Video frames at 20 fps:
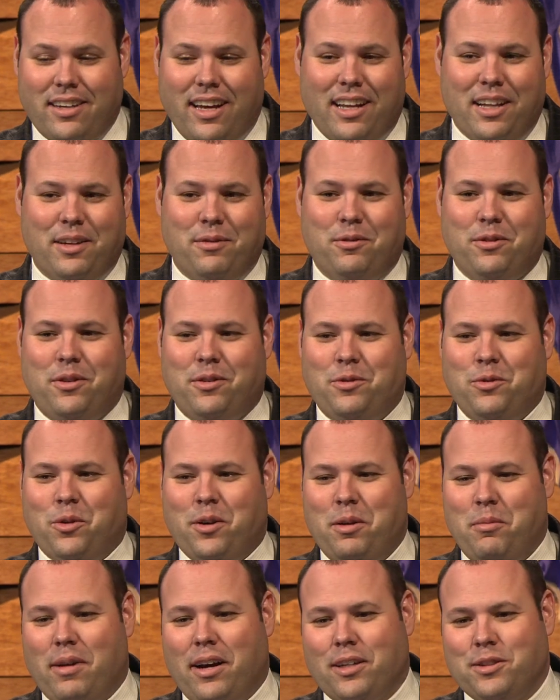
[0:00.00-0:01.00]
I live
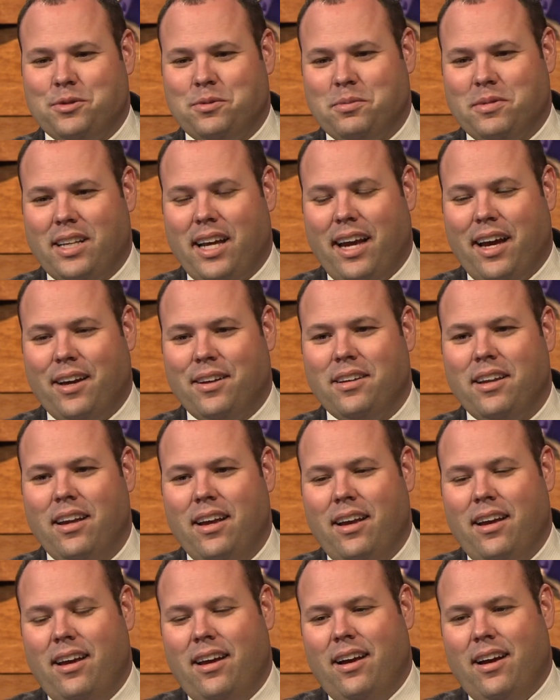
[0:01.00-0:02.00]
20 miles from town.
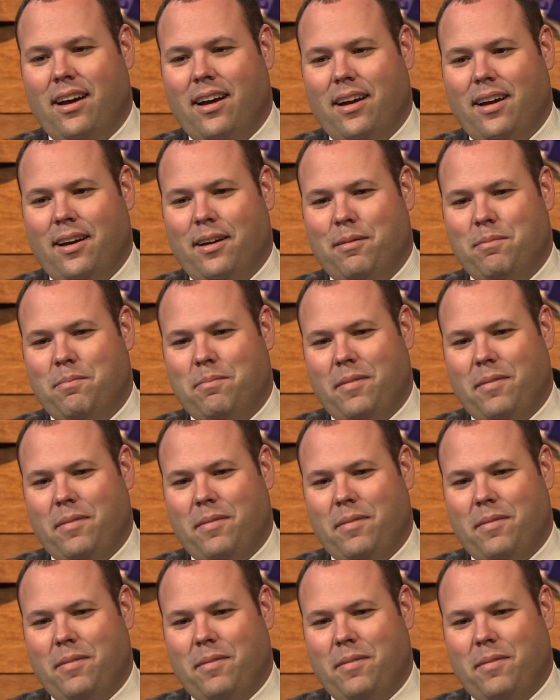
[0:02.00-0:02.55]
Um,